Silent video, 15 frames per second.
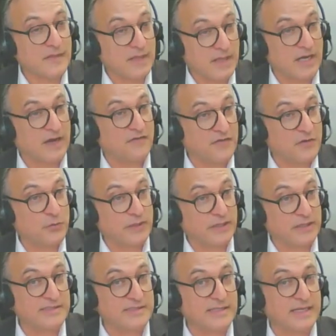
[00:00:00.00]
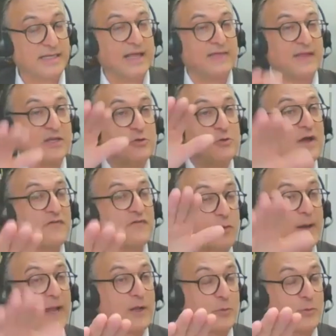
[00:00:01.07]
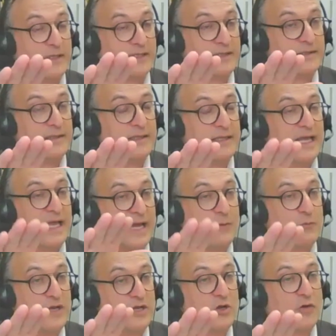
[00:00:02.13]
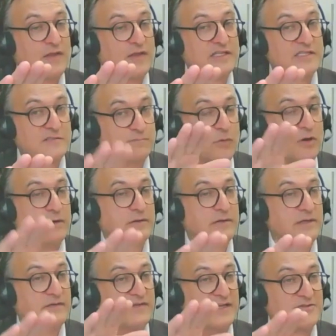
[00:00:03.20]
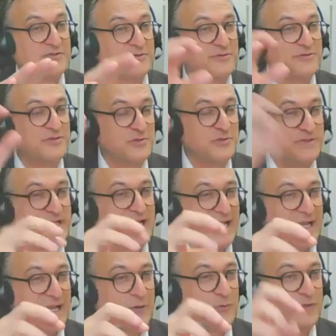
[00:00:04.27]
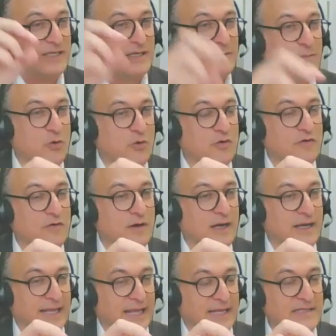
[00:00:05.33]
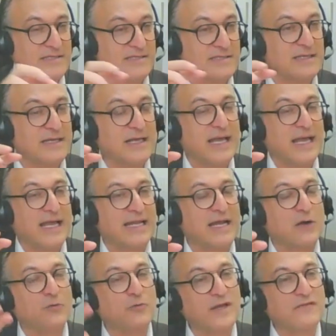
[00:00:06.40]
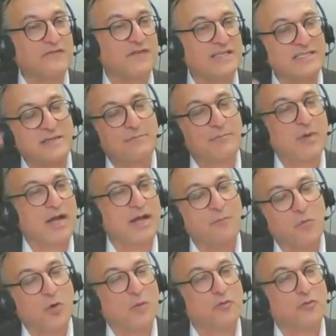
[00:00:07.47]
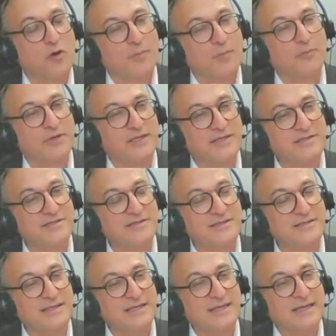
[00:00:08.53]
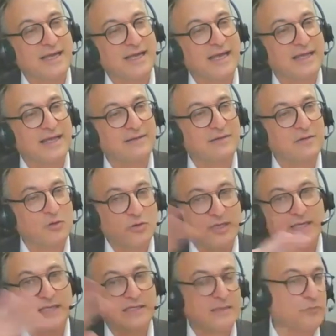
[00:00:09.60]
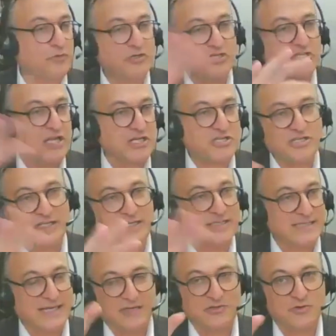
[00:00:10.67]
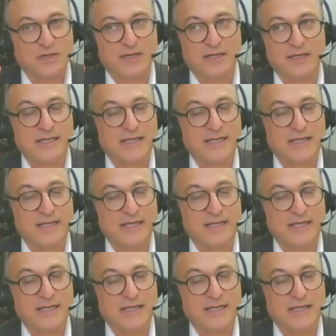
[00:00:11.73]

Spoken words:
of the real estate, and then you have your equity. And we know that smart investors use that equity to borrow against and now reinvest it, buying more properties and looking at depreciation, etc.